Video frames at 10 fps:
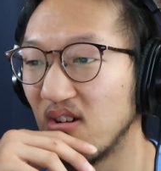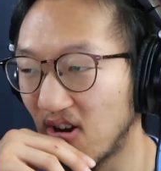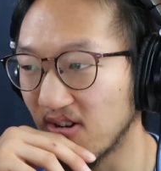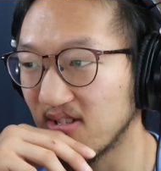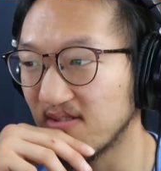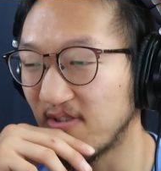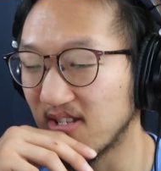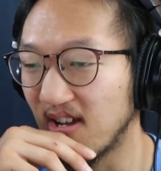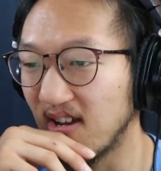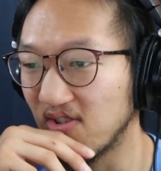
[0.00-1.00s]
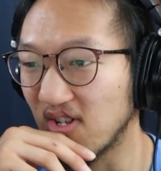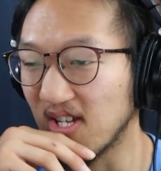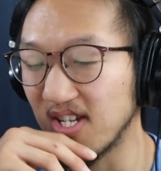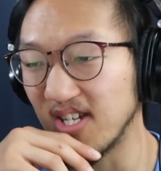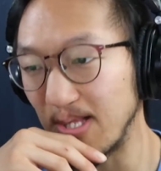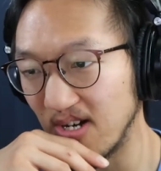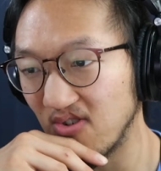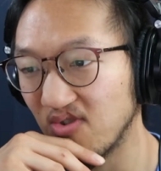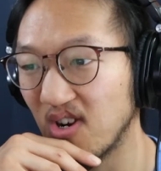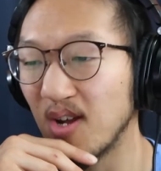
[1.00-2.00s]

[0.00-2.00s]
talking to my dad, just saying hello.